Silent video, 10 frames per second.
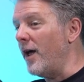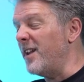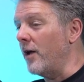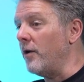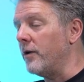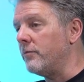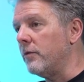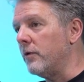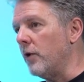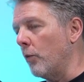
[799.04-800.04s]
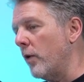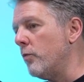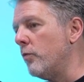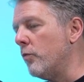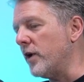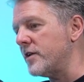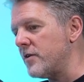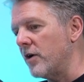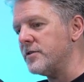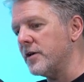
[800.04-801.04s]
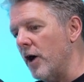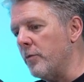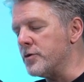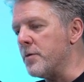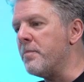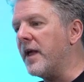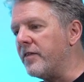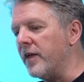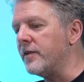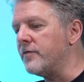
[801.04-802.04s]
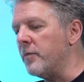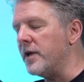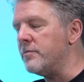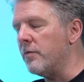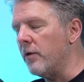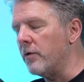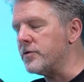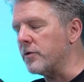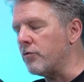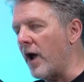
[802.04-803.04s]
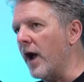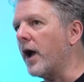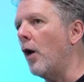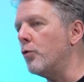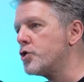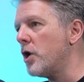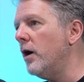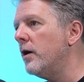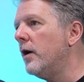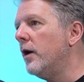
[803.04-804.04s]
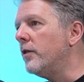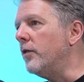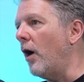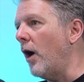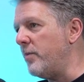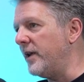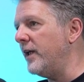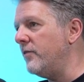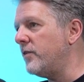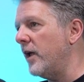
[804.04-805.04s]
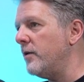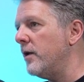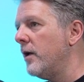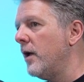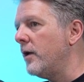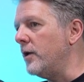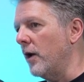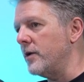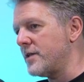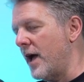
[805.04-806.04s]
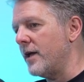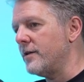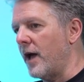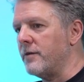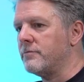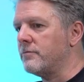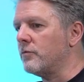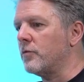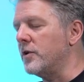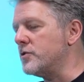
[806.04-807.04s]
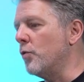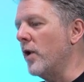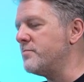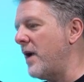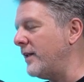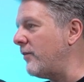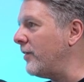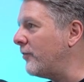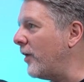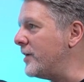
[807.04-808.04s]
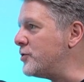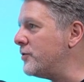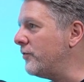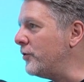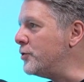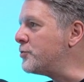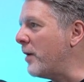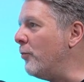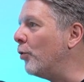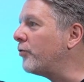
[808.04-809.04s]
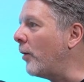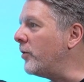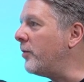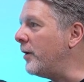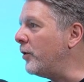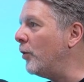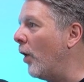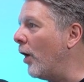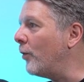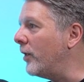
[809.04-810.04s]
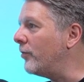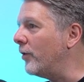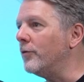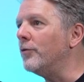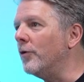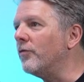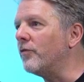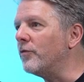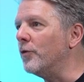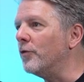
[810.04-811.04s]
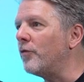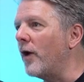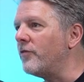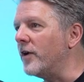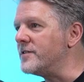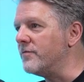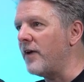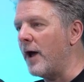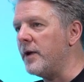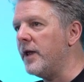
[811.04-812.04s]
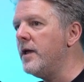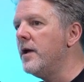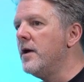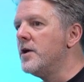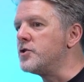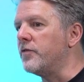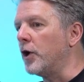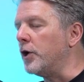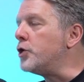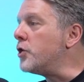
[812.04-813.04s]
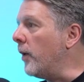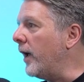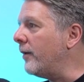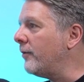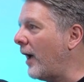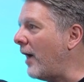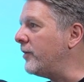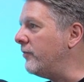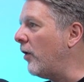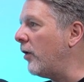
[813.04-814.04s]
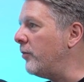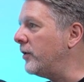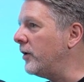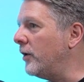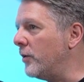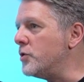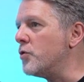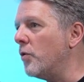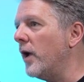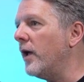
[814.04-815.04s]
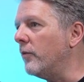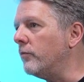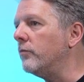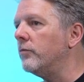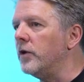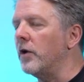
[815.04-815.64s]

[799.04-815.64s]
I started at KERB, it was a big thing for me to create a culture that I believed in. It's that it's always banned around the phrase, you spend more time with the people you work with than your friends and family. So if you're going to do it, have an environment that you enjoy. And,